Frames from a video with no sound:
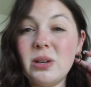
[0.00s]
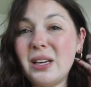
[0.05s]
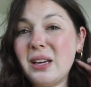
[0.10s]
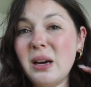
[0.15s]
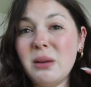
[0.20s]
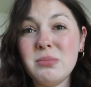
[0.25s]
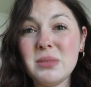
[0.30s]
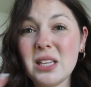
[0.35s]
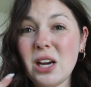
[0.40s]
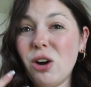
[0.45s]
it
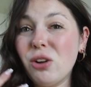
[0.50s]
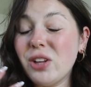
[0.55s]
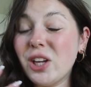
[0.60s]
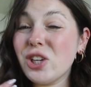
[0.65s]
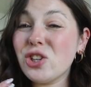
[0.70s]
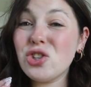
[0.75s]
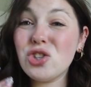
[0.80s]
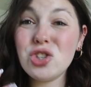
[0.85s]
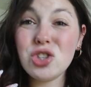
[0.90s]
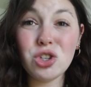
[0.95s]
comes out like
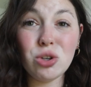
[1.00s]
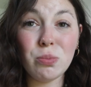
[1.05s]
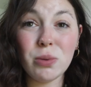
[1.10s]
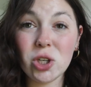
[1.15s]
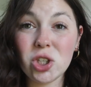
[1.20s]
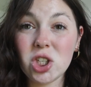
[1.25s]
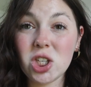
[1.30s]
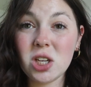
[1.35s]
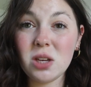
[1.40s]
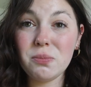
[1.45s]
super
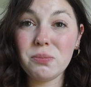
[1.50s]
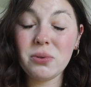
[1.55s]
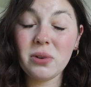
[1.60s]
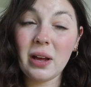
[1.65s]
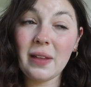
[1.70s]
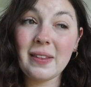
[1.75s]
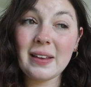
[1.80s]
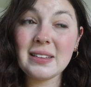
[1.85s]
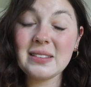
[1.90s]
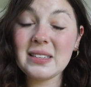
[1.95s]
cheap. I
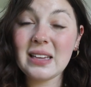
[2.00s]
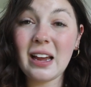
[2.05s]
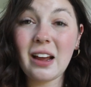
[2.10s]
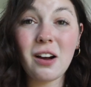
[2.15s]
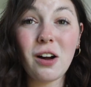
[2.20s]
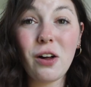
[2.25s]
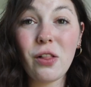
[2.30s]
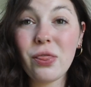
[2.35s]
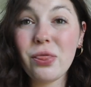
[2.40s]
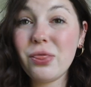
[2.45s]
think it's like
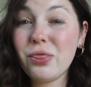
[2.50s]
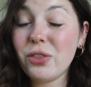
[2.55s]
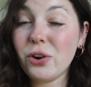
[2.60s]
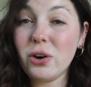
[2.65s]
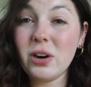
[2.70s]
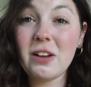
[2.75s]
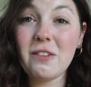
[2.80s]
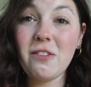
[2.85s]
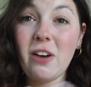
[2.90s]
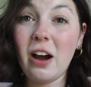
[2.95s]

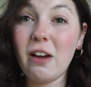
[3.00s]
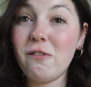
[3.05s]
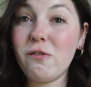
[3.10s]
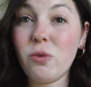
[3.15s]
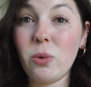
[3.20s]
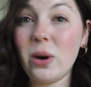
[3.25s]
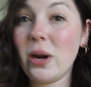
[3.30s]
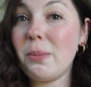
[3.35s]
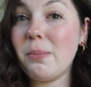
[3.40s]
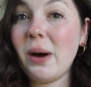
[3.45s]
$35,
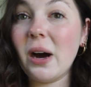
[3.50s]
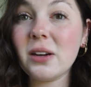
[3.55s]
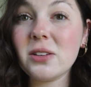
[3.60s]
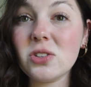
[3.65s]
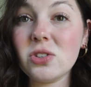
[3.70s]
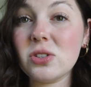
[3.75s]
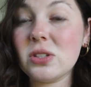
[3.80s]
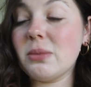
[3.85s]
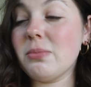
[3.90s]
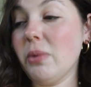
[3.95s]
$40
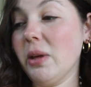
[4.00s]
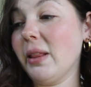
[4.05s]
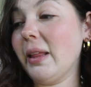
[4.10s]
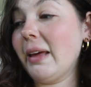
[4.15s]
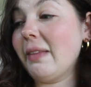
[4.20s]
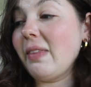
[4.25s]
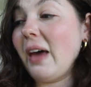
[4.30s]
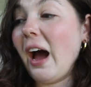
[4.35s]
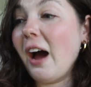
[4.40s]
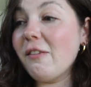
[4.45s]
or something
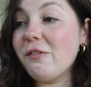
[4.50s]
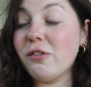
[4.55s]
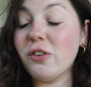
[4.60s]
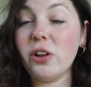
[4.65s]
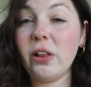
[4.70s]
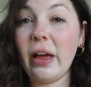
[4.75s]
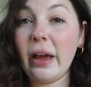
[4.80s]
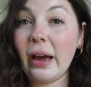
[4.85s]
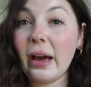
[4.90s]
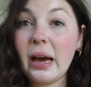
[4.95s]
like that for
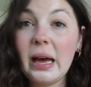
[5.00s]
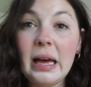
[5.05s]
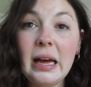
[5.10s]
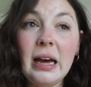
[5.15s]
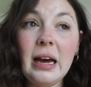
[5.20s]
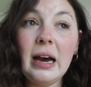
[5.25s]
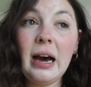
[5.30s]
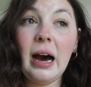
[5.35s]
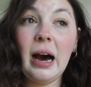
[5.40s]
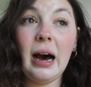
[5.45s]
like
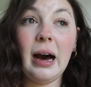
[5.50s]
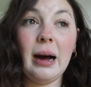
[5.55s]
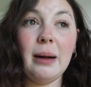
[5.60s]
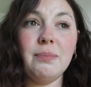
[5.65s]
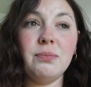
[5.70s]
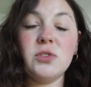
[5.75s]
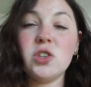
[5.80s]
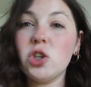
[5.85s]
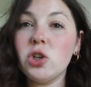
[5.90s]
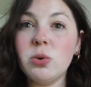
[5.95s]

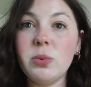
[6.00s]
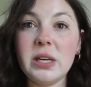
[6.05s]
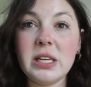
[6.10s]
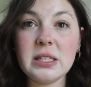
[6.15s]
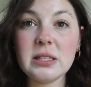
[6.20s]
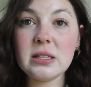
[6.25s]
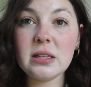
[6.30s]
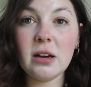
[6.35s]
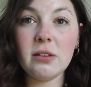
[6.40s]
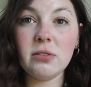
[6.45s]
2
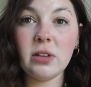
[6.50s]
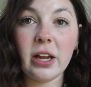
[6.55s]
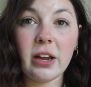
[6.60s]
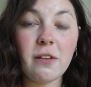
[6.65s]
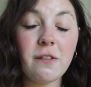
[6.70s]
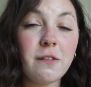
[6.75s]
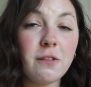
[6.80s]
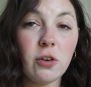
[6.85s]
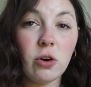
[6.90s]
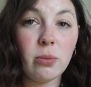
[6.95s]
weeks of like
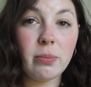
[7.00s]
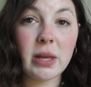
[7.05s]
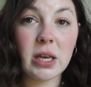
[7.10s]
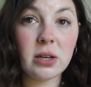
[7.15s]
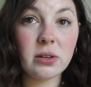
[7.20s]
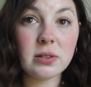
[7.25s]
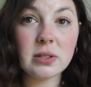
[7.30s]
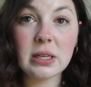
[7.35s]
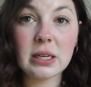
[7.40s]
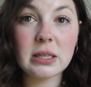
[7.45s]
full
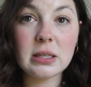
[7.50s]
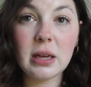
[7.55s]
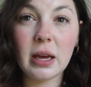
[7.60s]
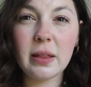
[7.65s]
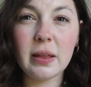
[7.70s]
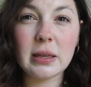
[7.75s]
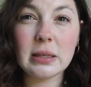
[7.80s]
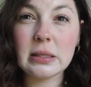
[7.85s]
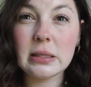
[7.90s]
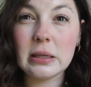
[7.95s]
meals. Like I
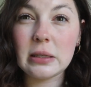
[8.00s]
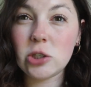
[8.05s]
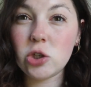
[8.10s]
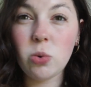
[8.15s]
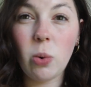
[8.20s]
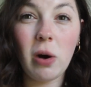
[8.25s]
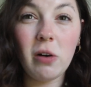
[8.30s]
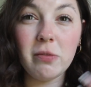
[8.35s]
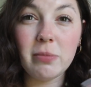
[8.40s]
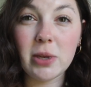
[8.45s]
think it's like
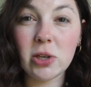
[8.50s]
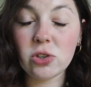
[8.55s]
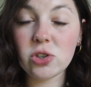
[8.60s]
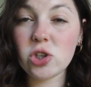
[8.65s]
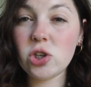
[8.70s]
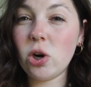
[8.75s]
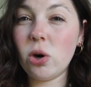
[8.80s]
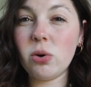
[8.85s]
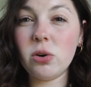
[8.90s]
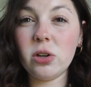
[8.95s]
12 meals
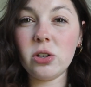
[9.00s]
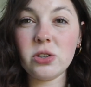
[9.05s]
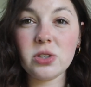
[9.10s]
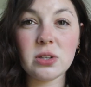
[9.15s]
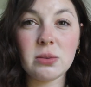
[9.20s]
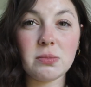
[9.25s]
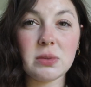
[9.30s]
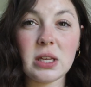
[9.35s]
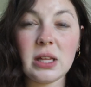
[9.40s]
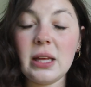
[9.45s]
total or
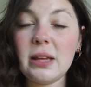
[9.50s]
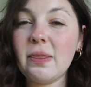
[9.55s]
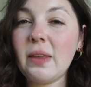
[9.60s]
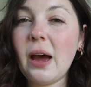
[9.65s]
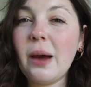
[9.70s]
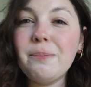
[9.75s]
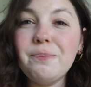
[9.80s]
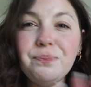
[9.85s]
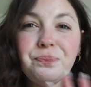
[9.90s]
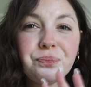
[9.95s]
something like
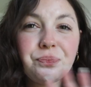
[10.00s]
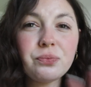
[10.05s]
that.